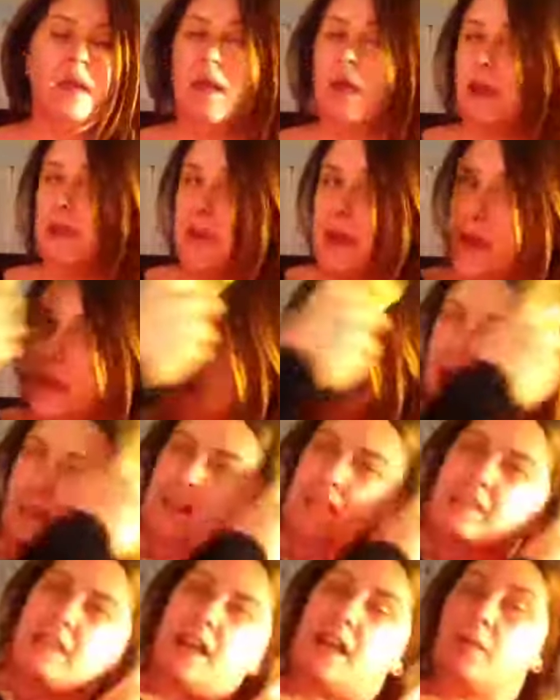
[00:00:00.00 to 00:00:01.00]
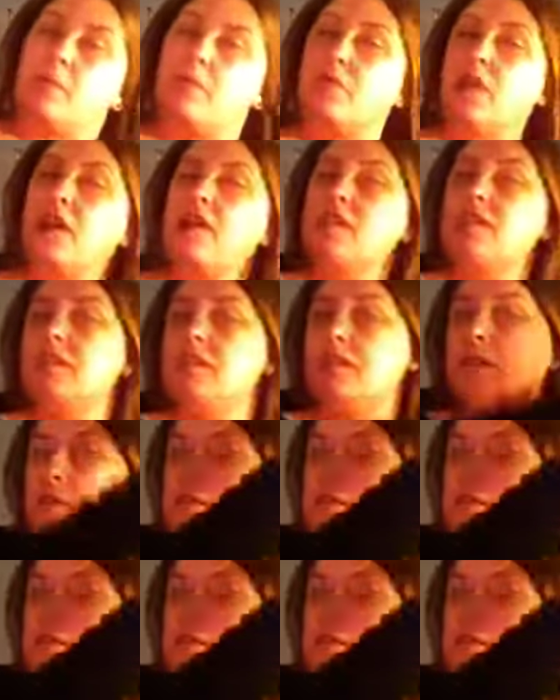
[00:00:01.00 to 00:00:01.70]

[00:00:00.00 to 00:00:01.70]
And then I just kind of brush